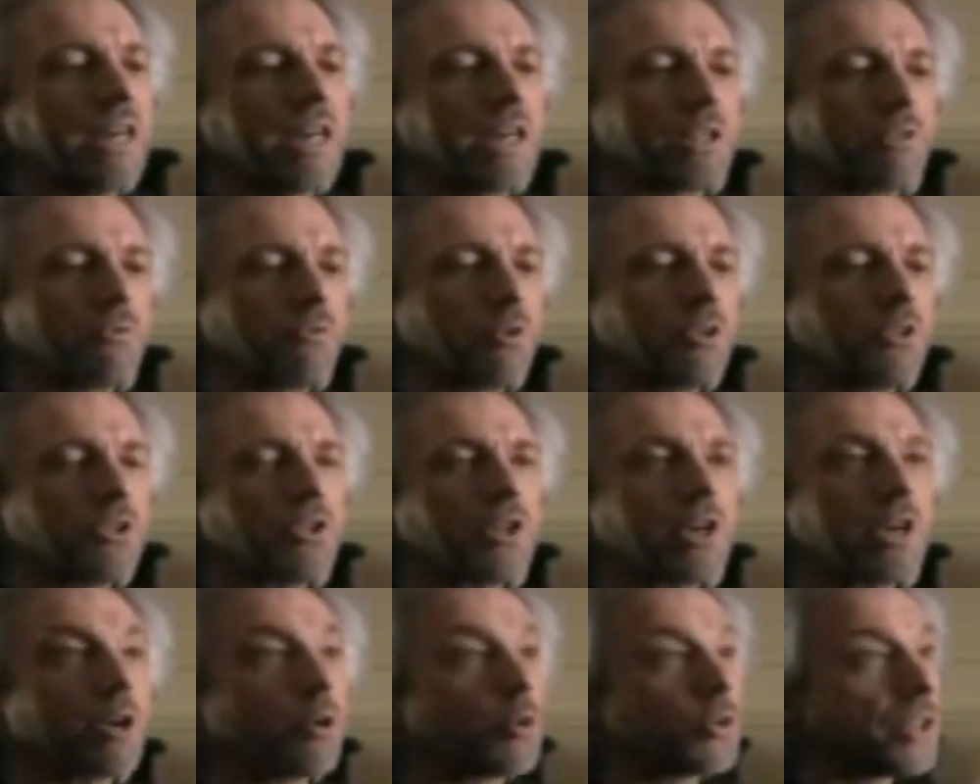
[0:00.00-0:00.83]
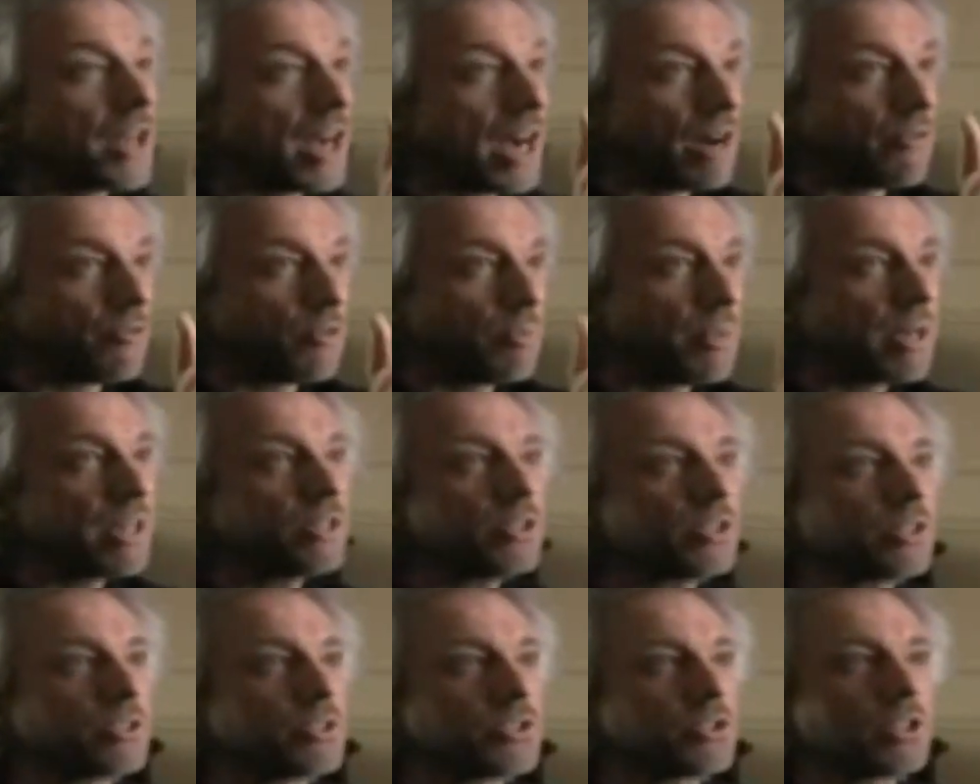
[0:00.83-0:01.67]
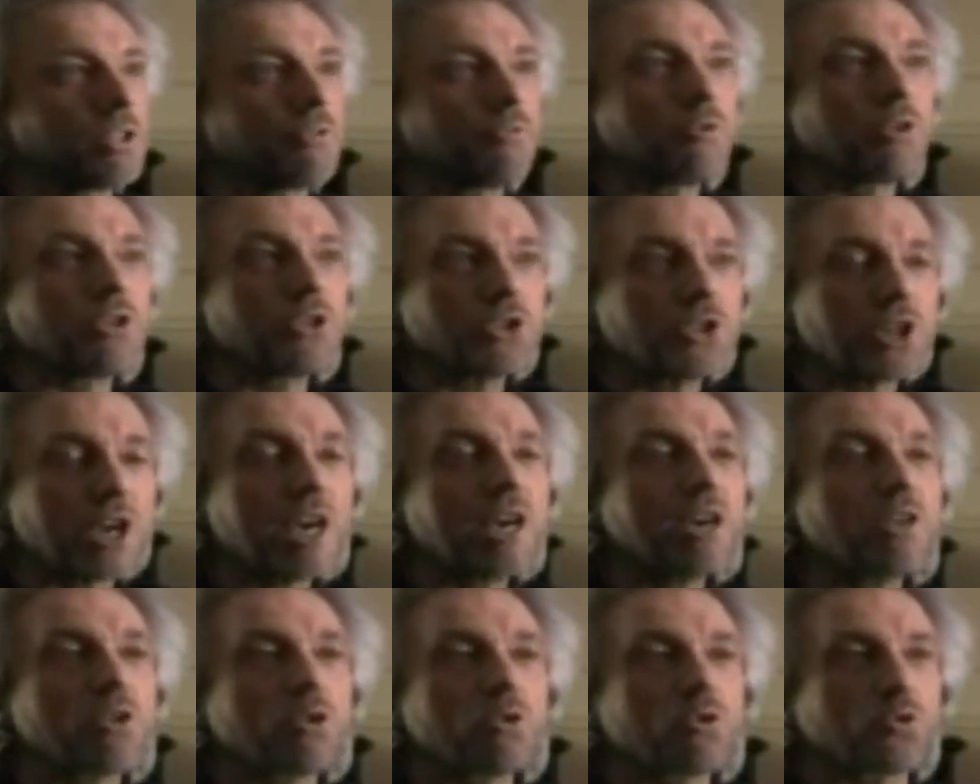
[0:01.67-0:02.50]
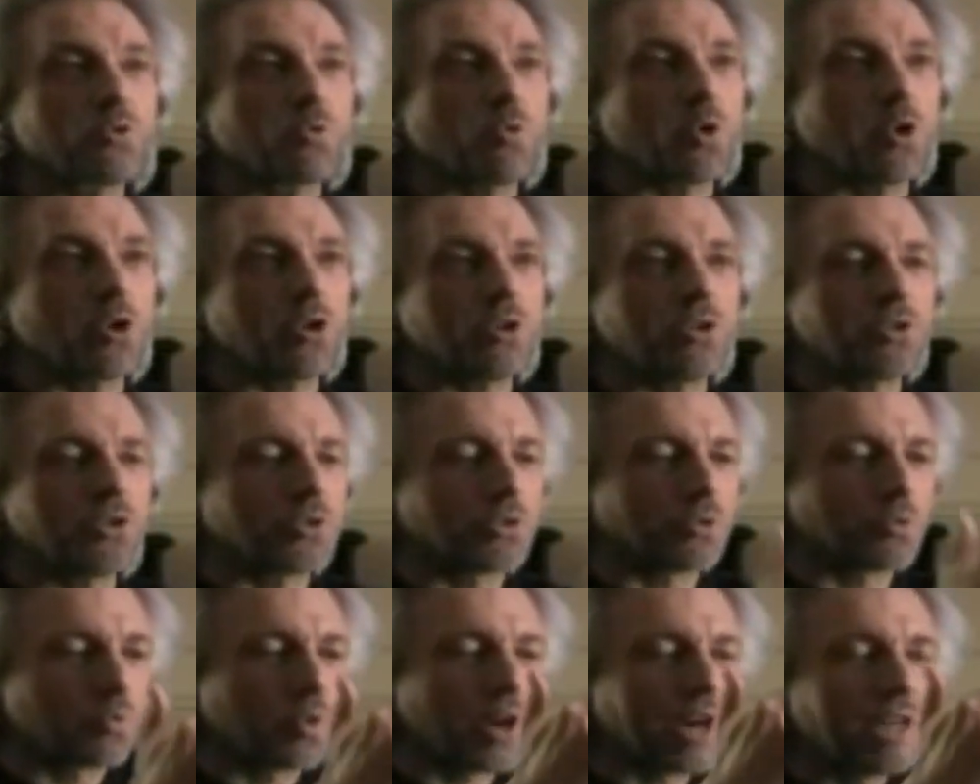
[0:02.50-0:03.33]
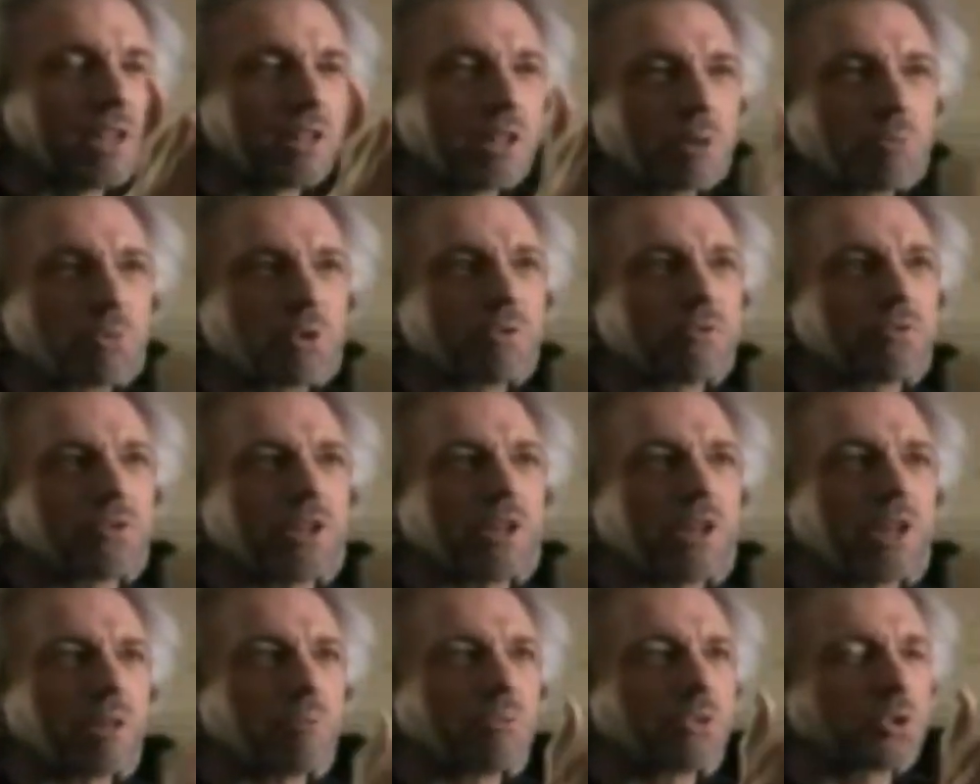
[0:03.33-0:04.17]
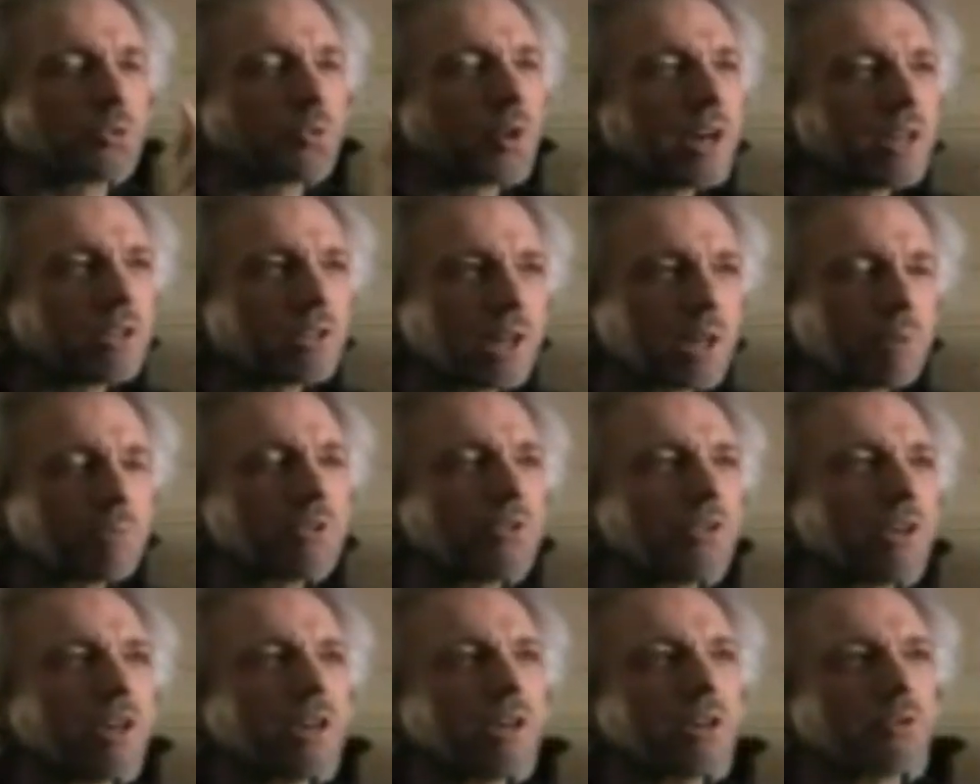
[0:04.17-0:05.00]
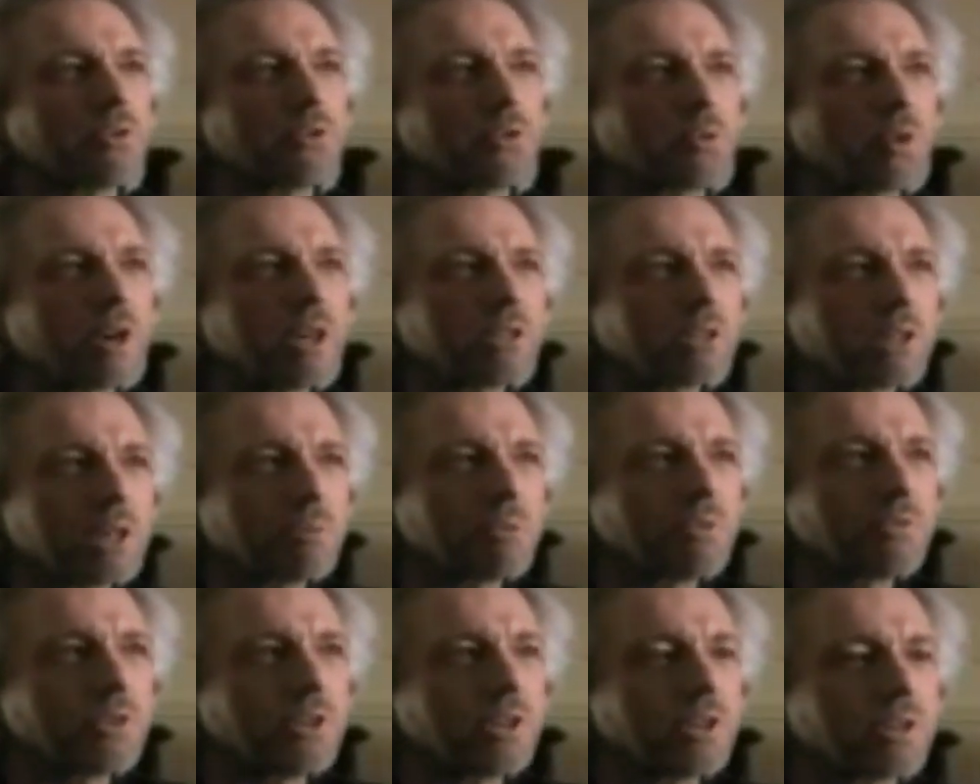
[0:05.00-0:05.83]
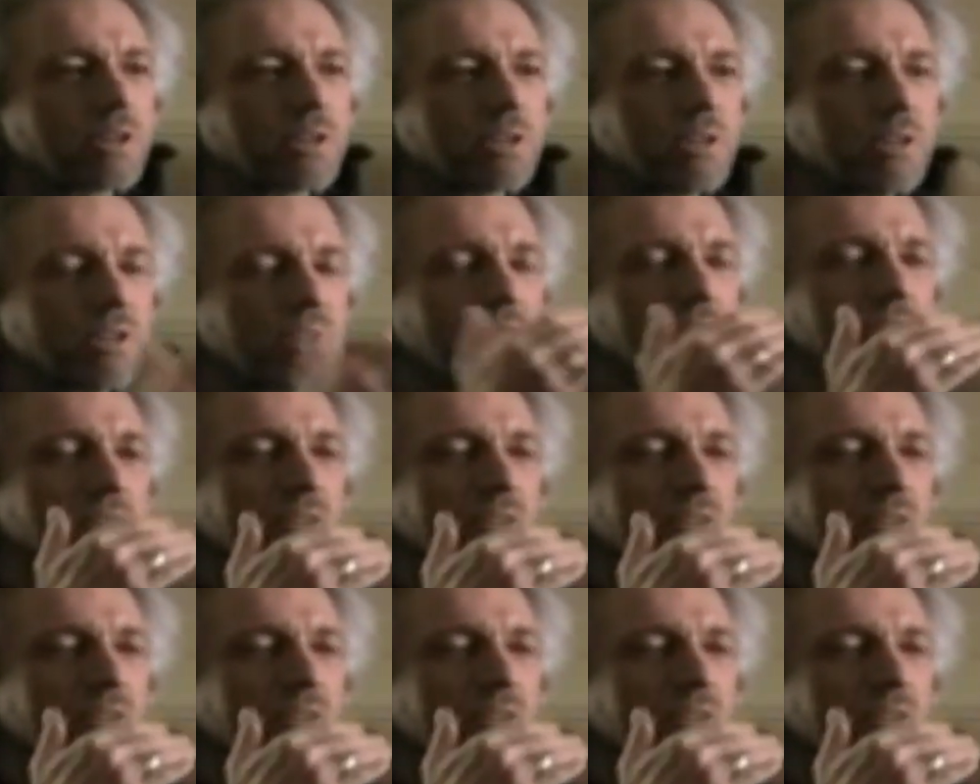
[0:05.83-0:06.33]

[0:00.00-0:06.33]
and if we say, or the affirmations, and if we say those words the right number of times, the right time of day or the right time of year,